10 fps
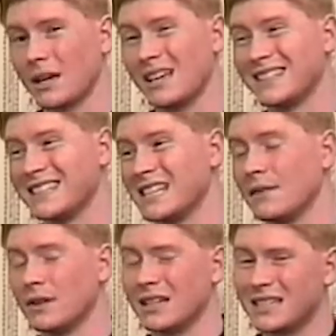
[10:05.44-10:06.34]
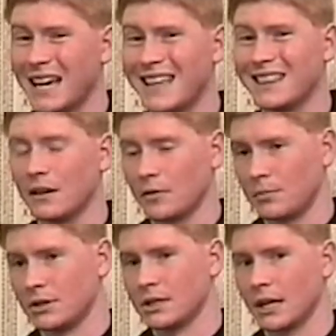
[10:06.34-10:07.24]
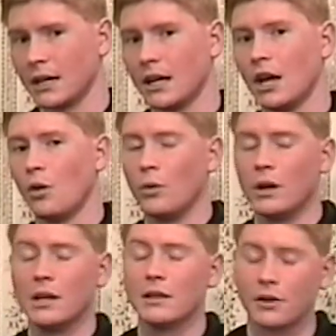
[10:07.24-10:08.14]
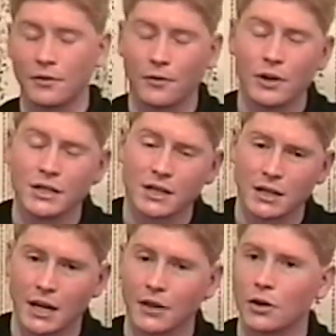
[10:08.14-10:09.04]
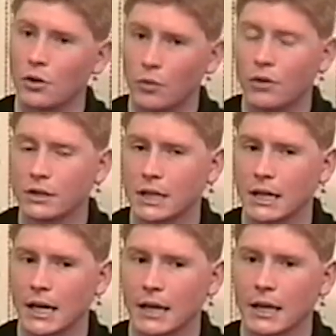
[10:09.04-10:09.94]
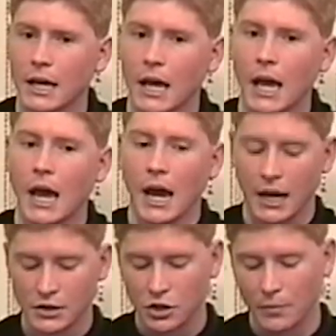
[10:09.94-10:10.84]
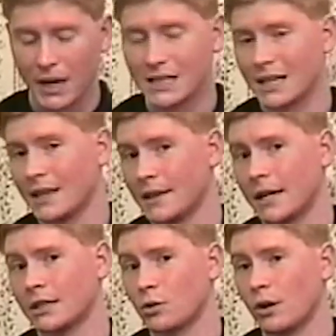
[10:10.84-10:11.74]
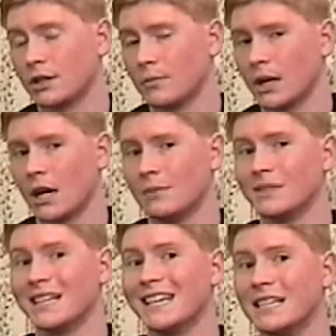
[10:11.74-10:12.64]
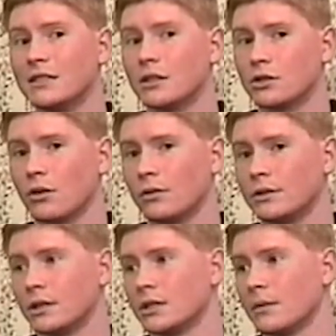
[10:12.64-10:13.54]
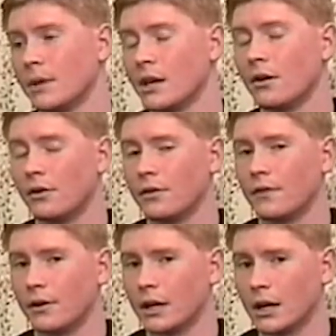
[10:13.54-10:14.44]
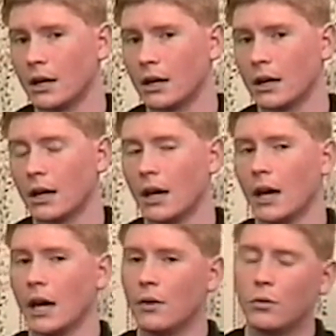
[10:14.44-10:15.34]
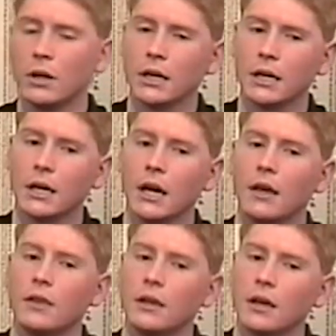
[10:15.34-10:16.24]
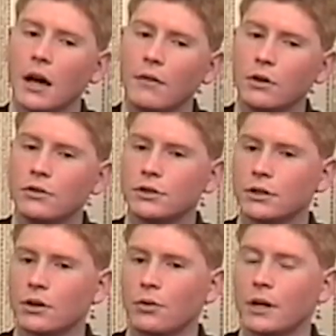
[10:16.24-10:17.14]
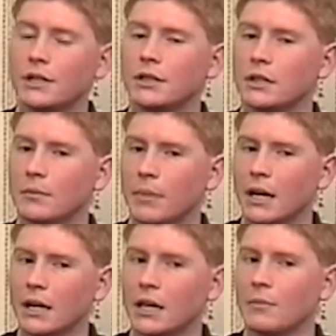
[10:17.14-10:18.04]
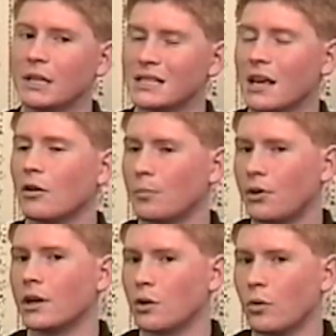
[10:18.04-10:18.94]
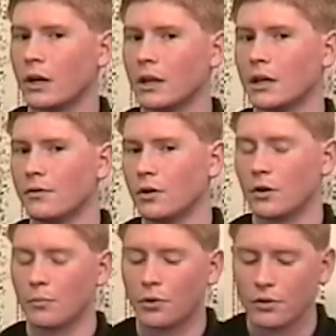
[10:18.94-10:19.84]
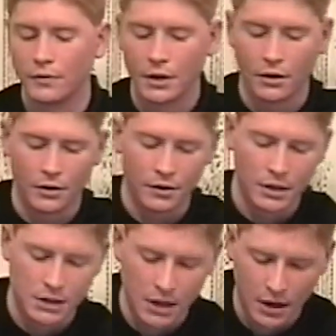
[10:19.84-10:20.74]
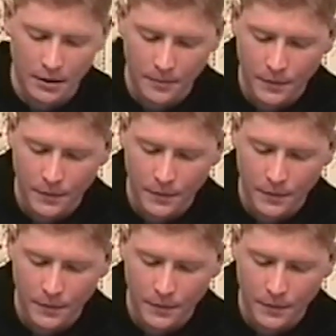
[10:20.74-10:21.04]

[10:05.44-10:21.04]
cases even 1/10%, we'd either freeze to death or roast to death. And so basically the next question becomes, is the solar system and the Earth very young? And really, the evolution creation debate can be settled pretty quickly if you can prove the Earth is young.